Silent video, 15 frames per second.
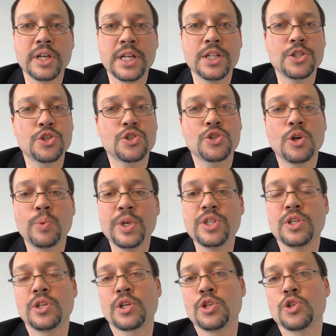and it's so
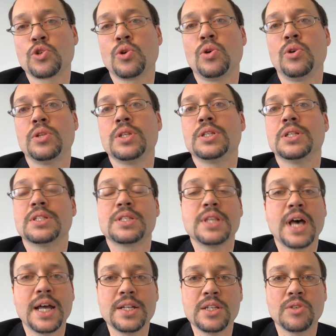easy to control this. It's
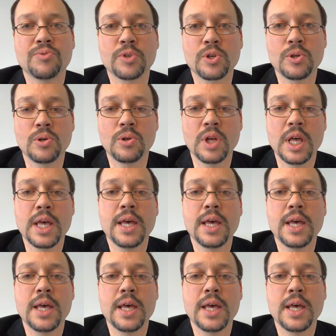not difficult.